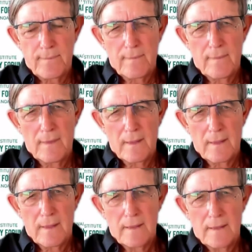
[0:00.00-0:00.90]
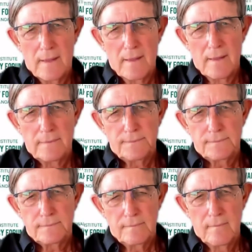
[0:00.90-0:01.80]

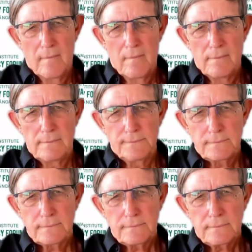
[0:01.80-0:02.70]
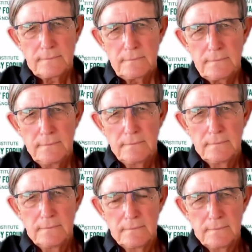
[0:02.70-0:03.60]

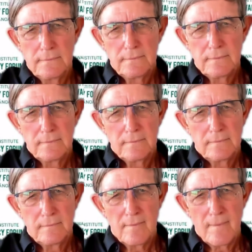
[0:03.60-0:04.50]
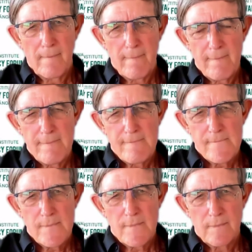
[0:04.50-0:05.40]

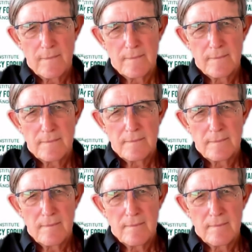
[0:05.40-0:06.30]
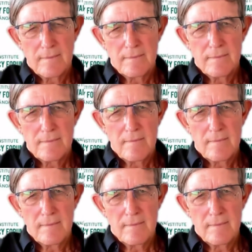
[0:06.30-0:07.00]
The person shown says nothing.